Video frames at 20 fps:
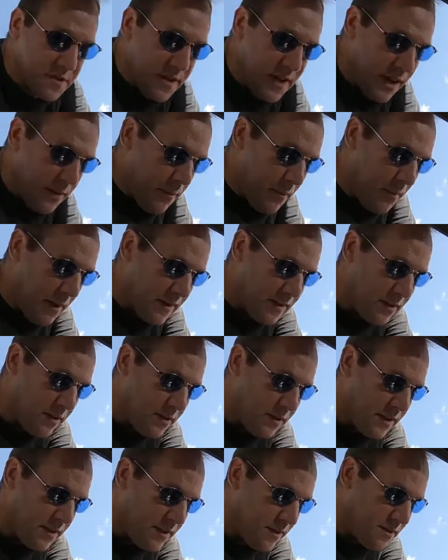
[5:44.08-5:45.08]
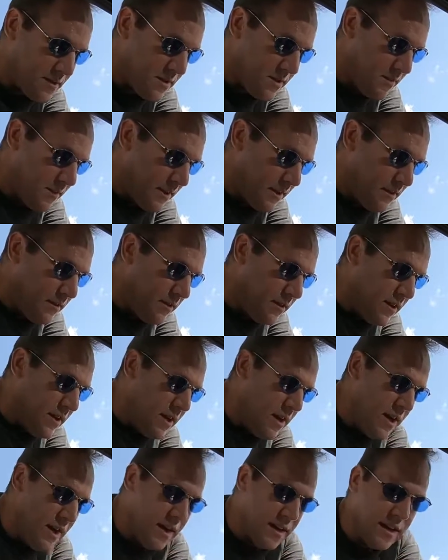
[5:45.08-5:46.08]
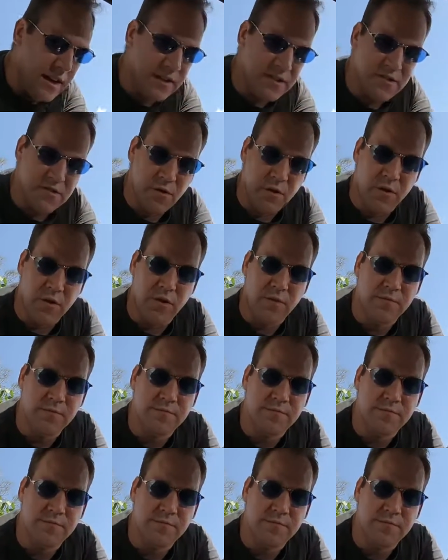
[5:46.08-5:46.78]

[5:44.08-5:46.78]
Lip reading: And I'm about to go get those in a minute. Got a snorkel.